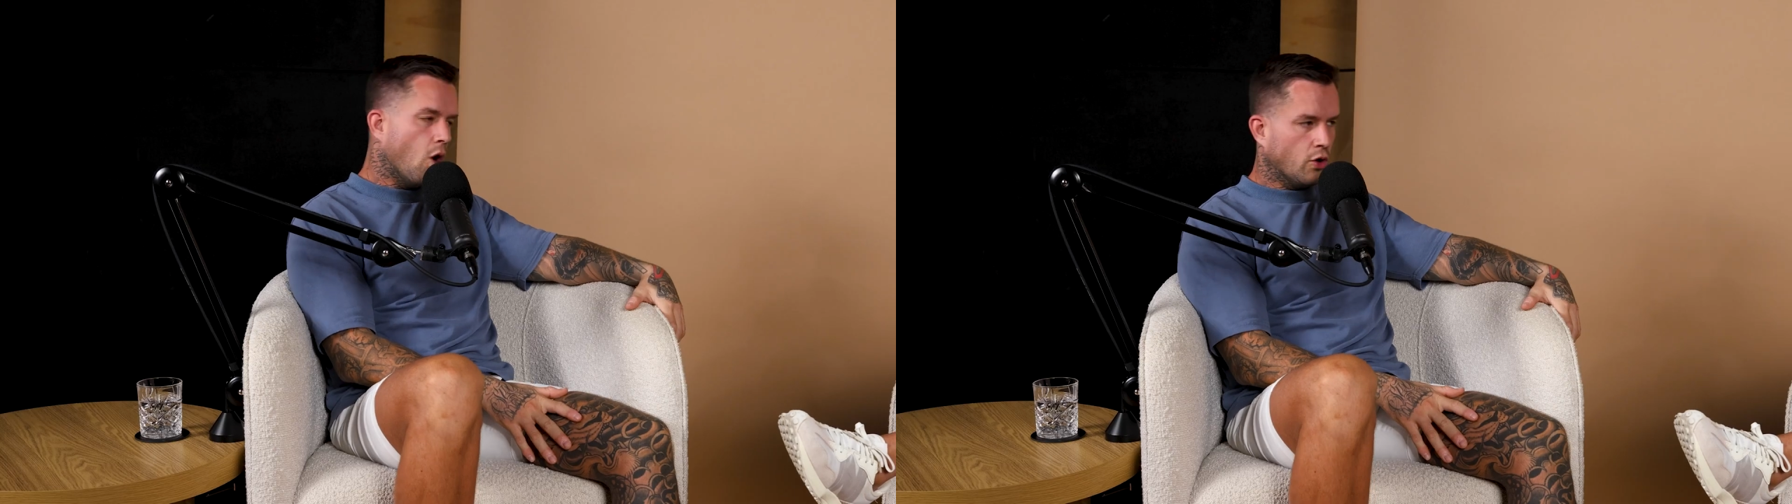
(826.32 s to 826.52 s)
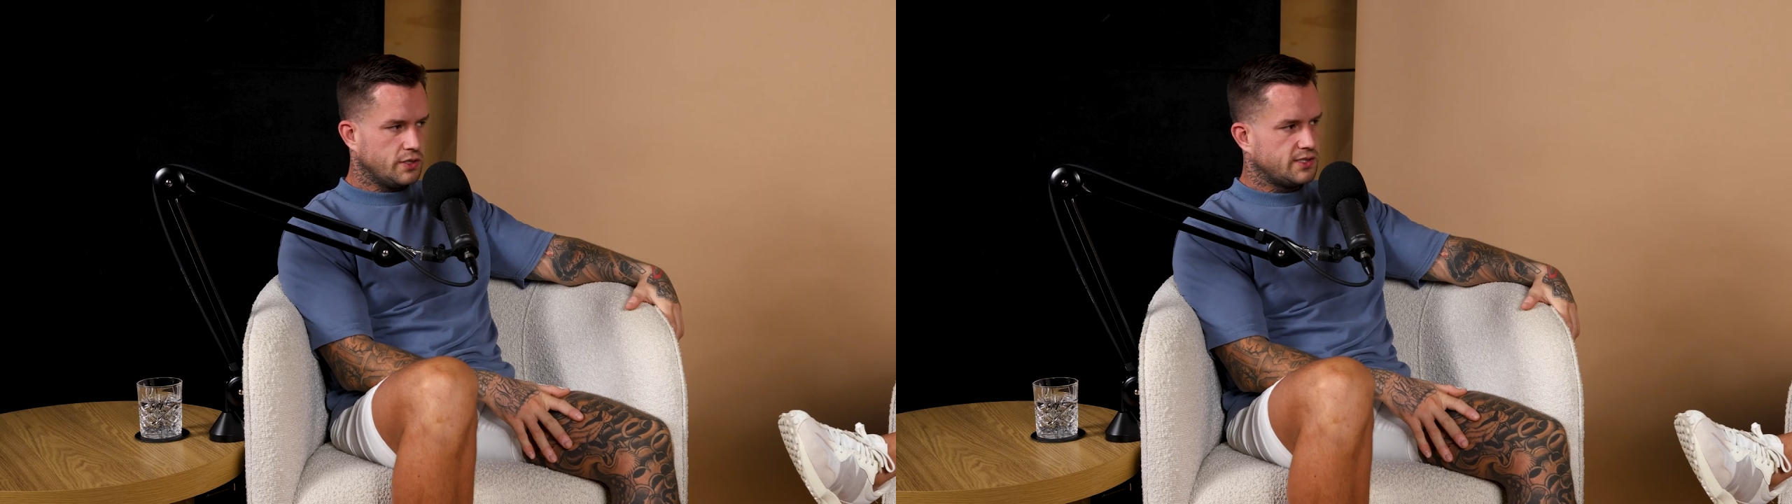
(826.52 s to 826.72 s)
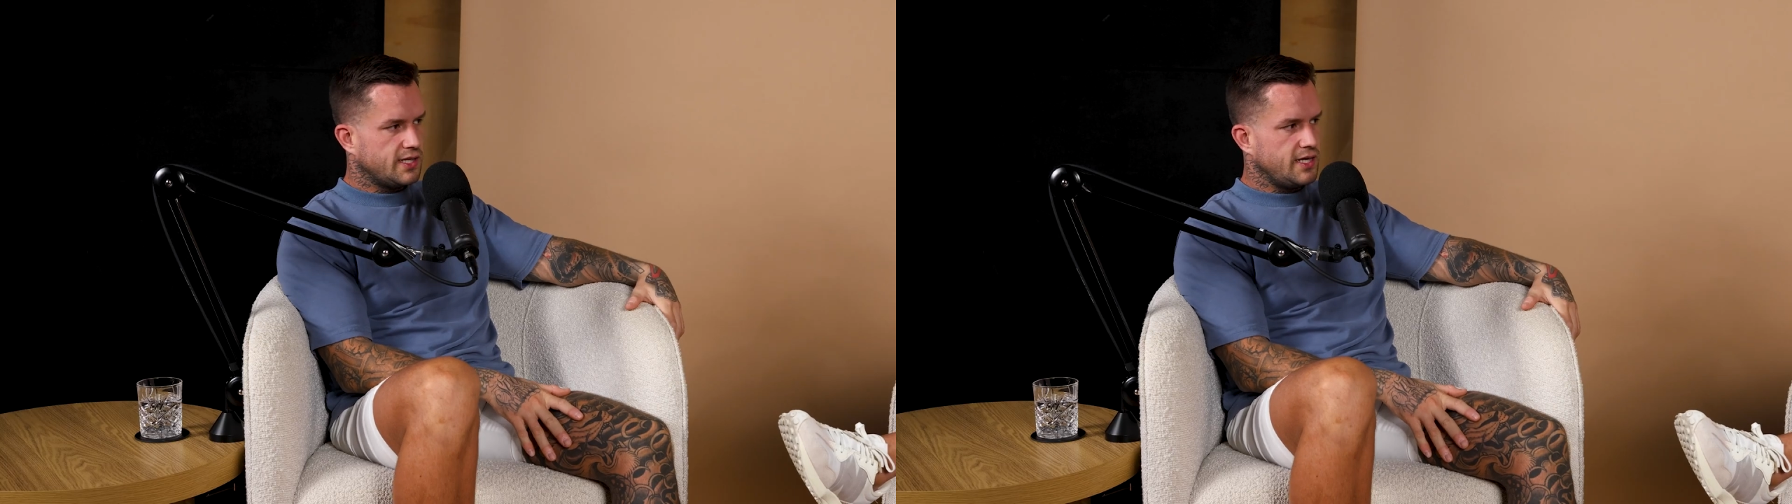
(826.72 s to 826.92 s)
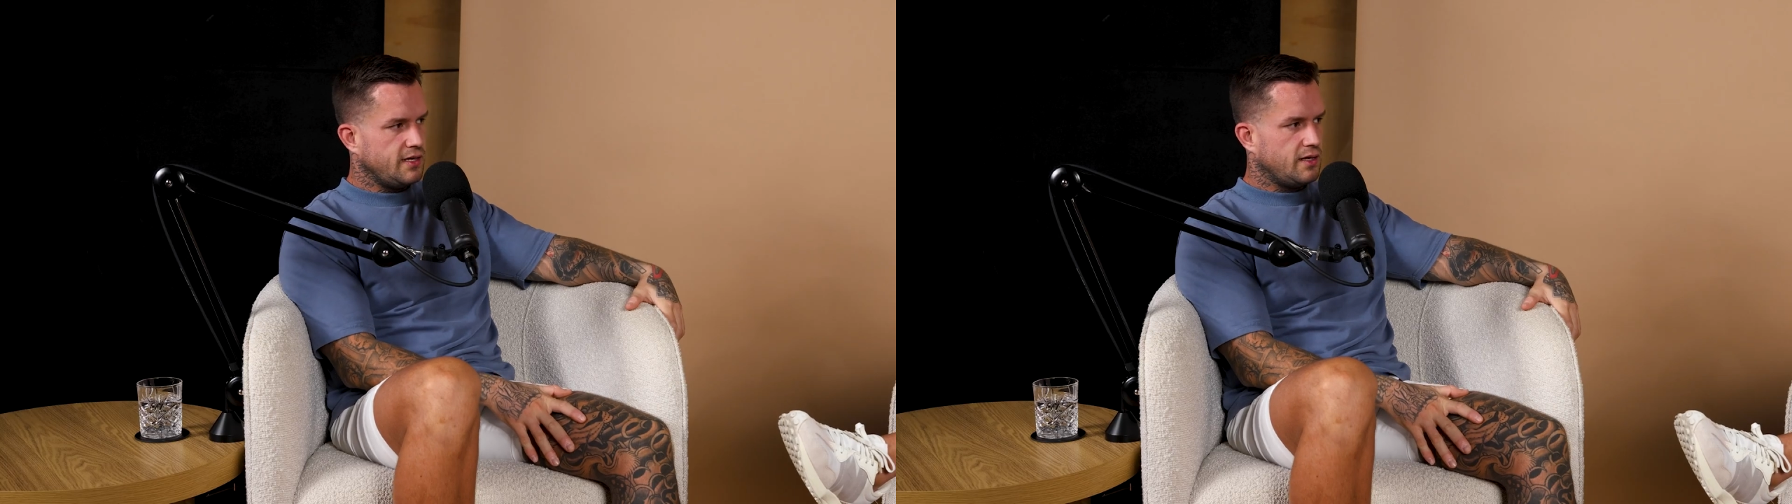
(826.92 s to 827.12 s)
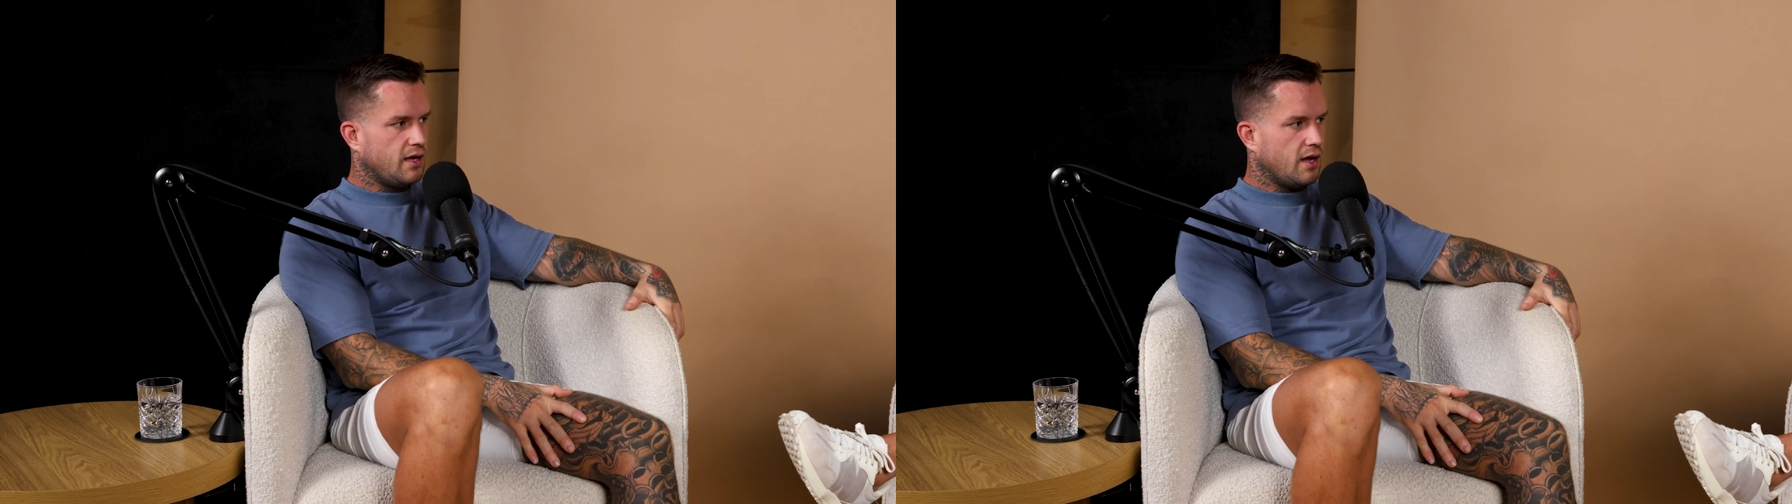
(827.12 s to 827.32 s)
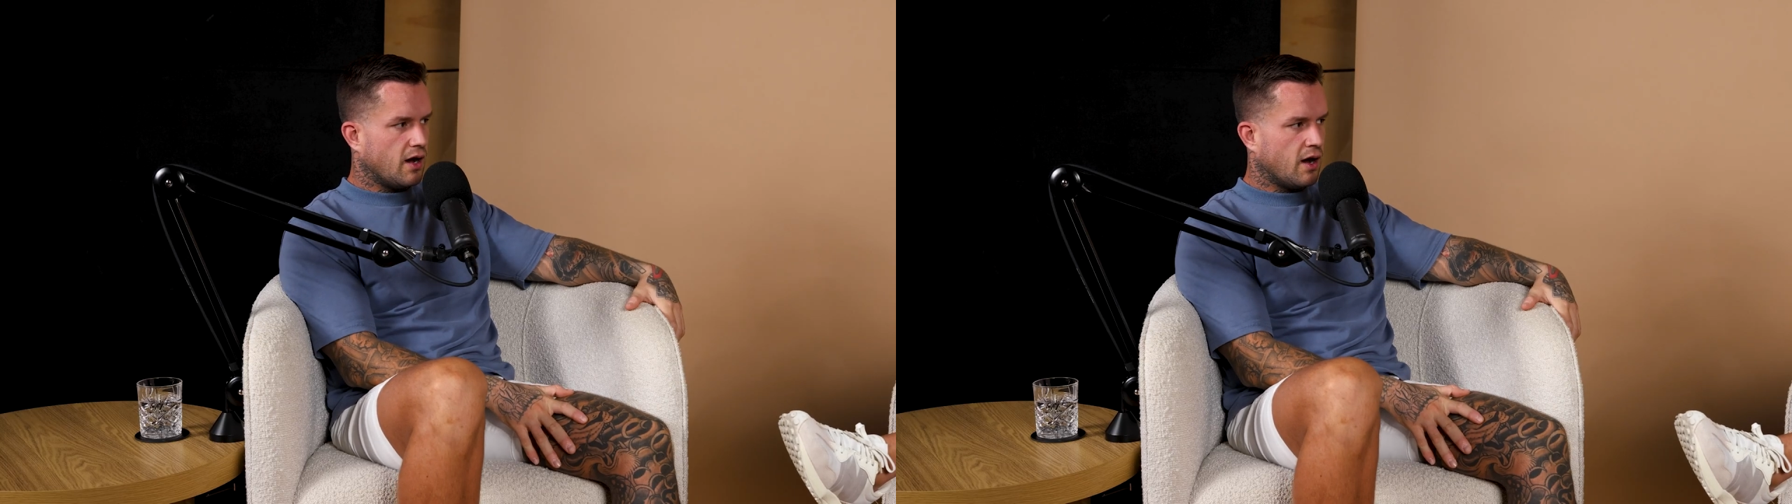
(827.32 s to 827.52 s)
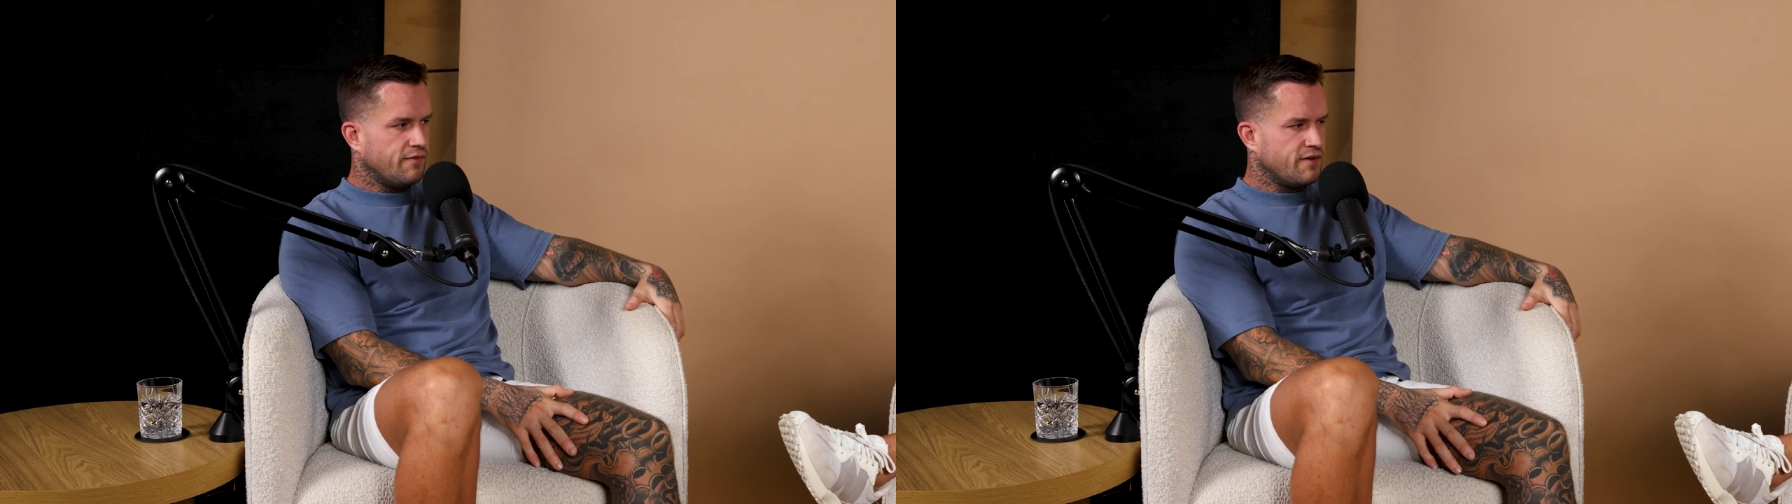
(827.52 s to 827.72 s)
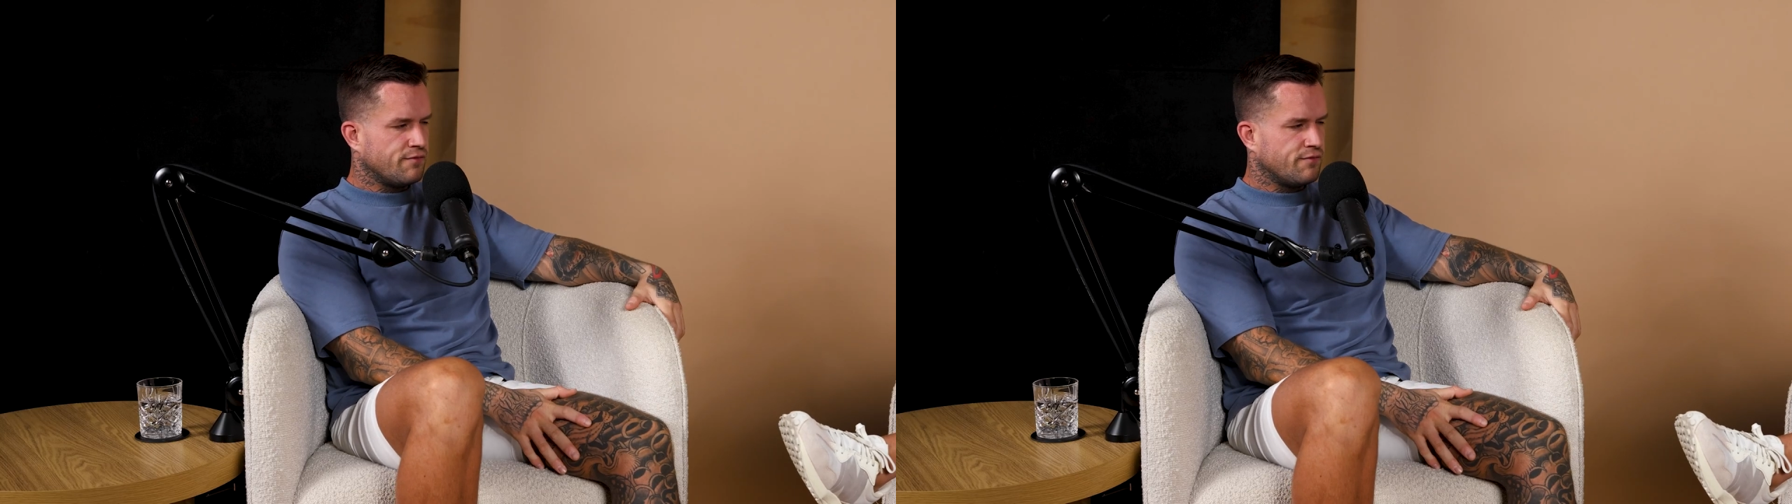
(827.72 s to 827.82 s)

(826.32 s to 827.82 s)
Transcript: Honestly, I've